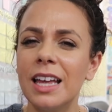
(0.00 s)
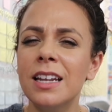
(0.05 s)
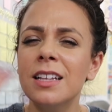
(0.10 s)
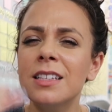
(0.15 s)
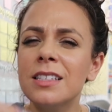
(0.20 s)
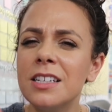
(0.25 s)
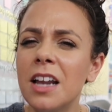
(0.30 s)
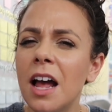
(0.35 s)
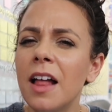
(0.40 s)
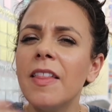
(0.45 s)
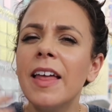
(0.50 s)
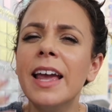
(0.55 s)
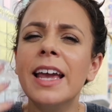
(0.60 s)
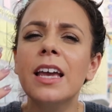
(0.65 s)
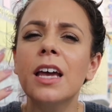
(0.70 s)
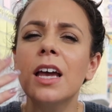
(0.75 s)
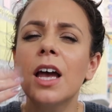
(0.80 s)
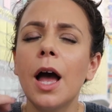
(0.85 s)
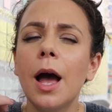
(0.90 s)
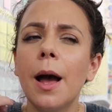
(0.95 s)
And it's not
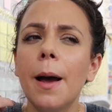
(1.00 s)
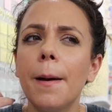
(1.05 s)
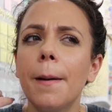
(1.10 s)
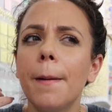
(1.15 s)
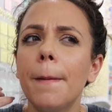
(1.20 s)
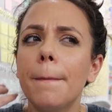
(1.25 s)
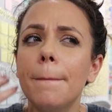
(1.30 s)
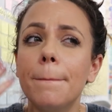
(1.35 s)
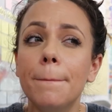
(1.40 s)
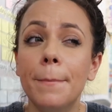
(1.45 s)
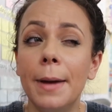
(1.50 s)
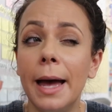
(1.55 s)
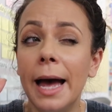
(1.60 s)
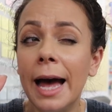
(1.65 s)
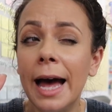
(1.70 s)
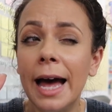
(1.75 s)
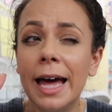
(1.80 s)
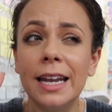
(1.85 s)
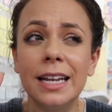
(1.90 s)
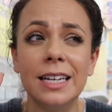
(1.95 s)
like
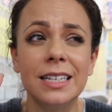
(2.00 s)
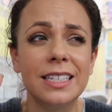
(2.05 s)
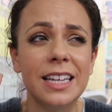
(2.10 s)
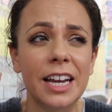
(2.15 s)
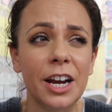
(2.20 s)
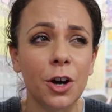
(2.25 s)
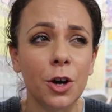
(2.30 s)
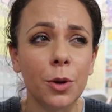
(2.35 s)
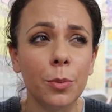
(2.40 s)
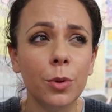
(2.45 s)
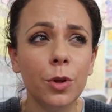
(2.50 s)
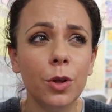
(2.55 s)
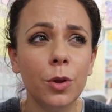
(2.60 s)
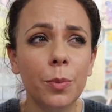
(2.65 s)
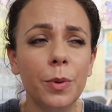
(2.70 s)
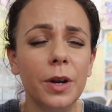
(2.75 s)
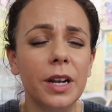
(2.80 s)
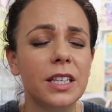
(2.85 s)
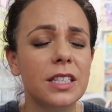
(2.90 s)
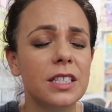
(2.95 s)
bad and terrible,
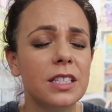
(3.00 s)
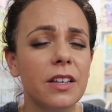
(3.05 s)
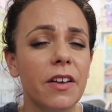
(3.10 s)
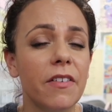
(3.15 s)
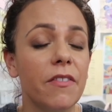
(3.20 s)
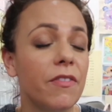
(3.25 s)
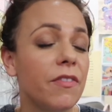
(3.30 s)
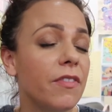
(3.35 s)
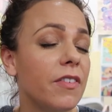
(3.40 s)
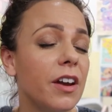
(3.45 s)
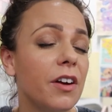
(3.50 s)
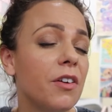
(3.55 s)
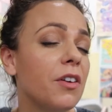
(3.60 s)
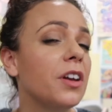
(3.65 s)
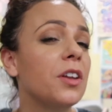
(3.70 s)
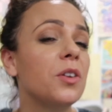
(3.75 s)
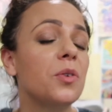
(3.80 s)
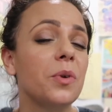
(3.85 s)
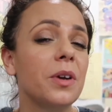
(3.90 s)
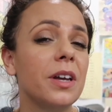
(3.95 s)
but it's
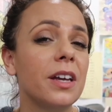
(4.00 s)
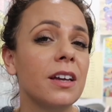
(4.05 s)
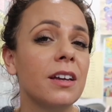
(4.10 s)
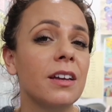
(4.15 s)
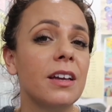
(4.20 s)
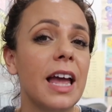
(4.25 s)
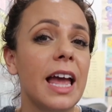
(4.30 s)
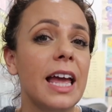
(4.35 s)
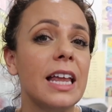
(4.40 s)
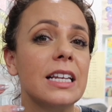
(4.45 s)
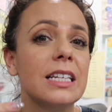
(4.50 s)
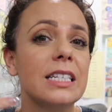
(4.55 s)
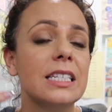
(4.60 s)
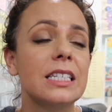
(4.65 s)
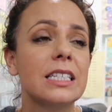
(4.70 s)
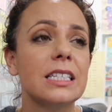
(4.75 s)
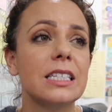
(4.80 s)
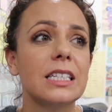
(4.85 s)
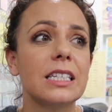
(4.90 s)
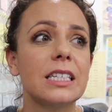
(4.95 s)
very annoying and
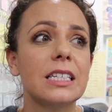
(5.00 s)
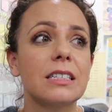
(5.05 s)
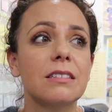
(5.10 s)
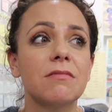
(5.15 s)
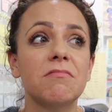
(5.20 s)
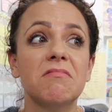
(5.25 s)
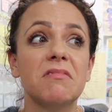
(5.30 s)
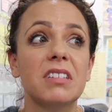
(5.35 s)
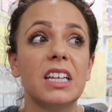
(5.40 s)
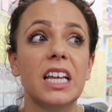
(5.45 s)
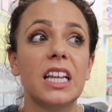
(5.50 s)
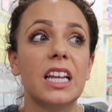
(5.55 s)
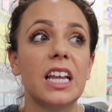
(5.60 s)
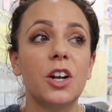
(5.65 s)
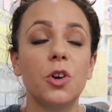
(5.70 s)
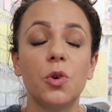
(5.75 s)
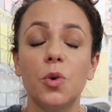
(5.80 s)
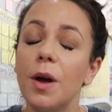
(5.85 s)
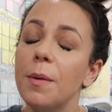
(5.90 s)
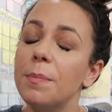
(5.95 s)
it
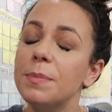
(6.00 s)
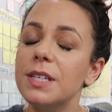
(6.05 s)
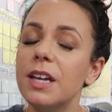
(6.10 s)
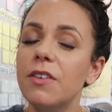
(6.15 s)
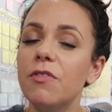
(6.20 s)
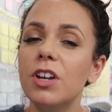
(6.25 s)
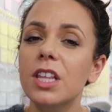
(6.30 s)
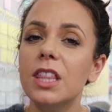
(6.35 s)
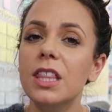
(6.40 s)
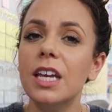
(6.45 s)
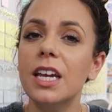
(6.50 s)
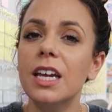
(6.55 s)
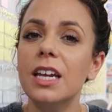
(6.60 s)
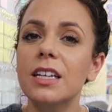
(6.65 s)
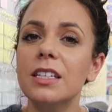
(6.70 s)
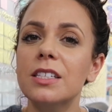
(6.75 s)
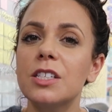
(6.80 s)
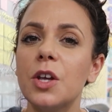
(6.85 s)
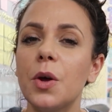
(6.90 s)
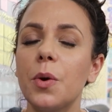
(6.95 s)
interrupts
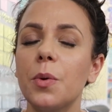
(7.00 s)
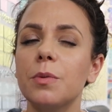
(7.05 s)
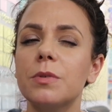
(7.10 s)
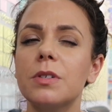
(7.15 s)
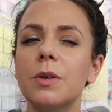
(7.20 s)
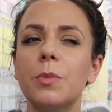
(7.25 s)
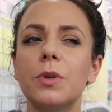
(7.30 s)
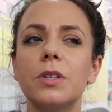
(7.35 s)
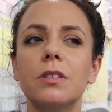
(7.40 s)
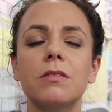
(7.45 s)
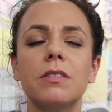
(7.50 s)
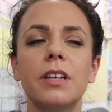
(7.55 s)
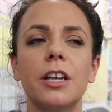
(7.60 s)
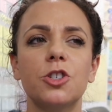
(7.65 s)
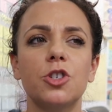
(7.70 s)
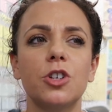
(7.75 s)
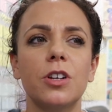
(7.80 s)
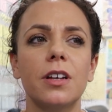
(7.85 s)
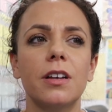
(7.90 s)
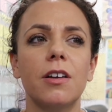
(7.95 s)
everything. So someone
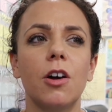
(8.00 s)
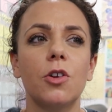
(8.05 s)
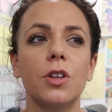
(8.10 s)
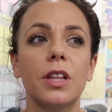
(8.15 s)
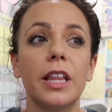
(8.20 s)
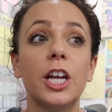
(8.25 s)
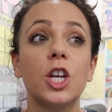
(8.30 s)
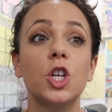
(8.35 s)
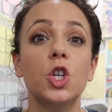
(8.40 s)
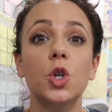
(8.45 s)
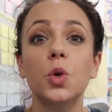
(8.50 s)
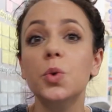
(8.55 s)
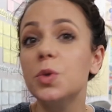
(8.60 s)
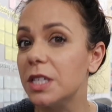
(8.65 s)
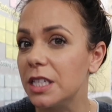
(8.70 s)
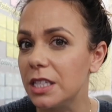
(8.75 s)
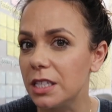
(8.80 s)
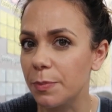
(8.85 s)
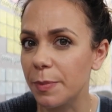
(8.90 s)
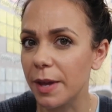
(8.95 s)
yesterday called it like
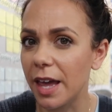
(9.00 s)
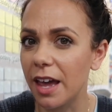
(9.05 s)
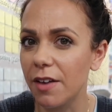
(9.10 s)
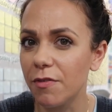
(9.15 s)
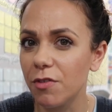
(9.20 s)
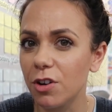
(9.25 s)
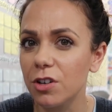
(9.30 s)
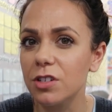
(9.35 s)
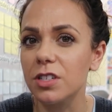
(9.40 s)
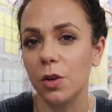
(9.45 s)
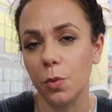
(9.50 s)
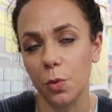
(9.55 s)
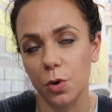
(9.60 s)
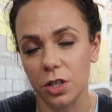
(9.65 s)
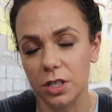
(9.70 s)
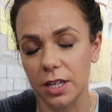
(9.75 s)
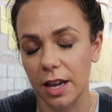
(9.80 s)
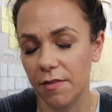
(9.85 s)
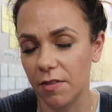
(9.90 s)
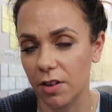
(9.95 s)
nuisance behaviors. Like we're
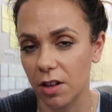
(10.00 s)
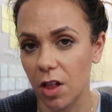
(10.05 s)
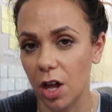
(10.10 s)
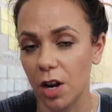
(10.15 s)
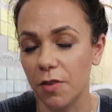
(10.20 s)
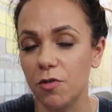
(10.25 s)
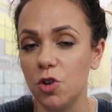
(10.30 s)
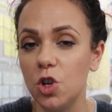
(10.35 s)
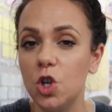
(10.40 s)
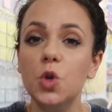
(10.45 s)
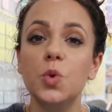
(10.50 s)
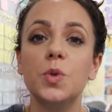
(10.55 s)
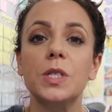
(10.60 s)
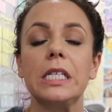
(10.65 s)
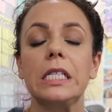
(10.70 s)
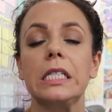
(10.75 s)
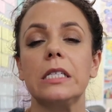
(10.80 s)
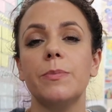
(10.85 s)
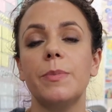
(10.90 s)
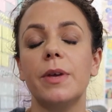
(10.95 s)
just having a lot of
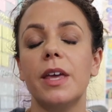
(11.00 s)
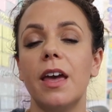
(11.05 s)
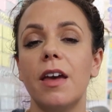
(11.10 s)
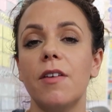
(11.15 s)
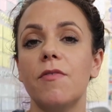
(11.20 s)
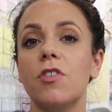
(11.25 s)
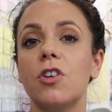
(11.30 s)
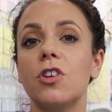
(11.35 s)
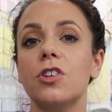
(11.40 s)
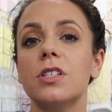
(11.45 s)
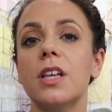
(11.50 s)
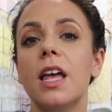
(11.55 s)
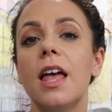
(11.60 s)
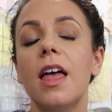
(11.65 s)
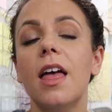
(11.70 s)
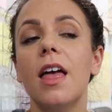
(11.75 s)
nuisance behaviors